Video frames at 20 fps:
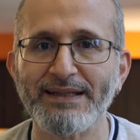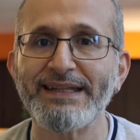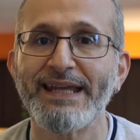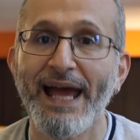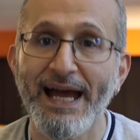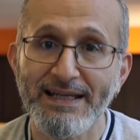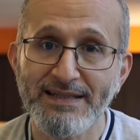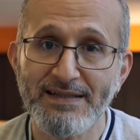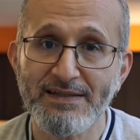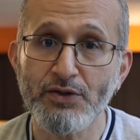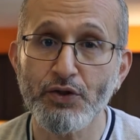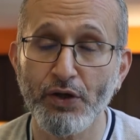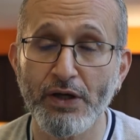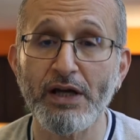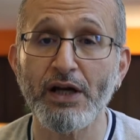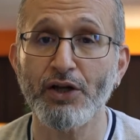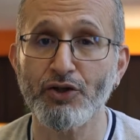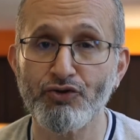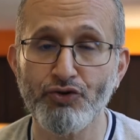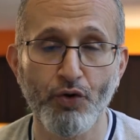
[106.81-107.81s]
Yes, you
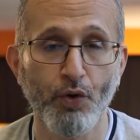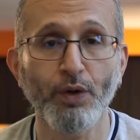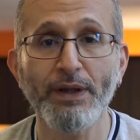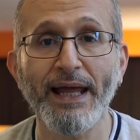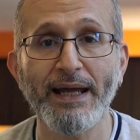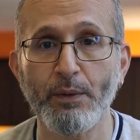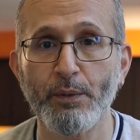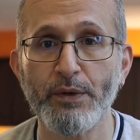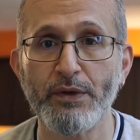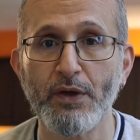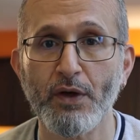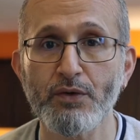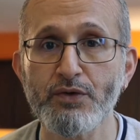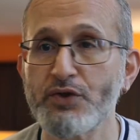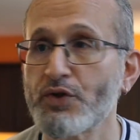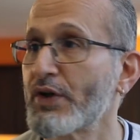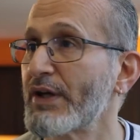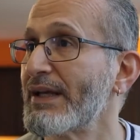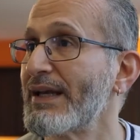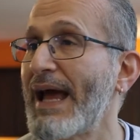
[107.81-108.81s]
can control light with those.
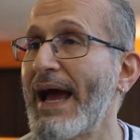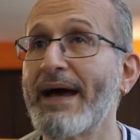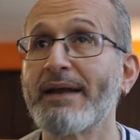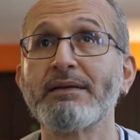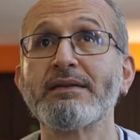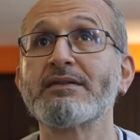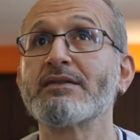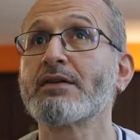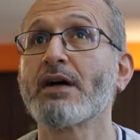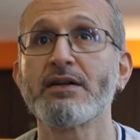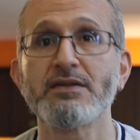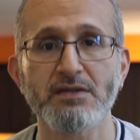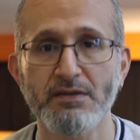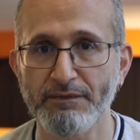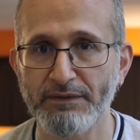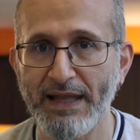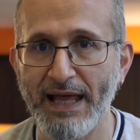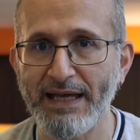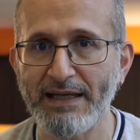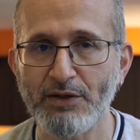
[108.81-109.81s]
You can add tons
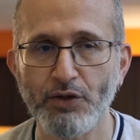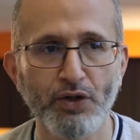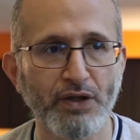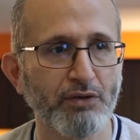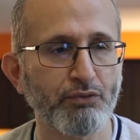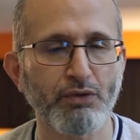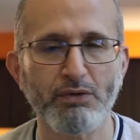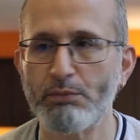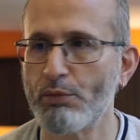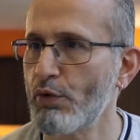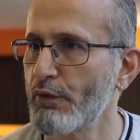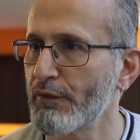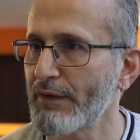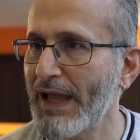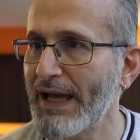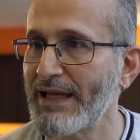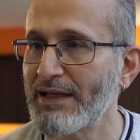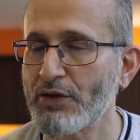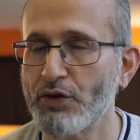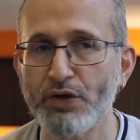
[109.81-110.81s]
of light, you can remove
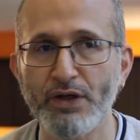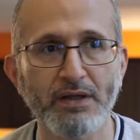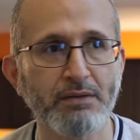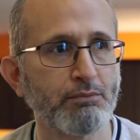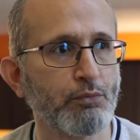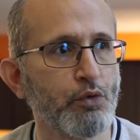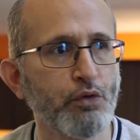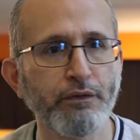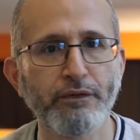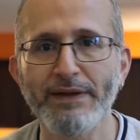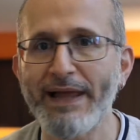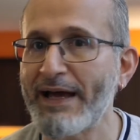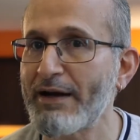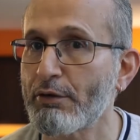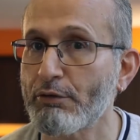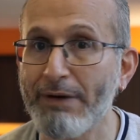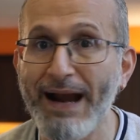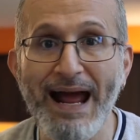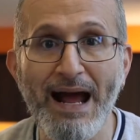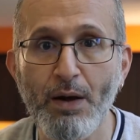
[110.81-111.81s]
light, you can move light
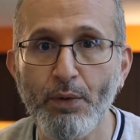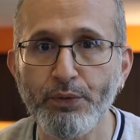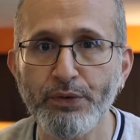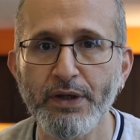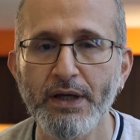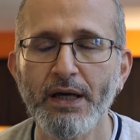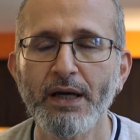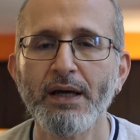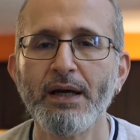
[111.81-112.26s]
around,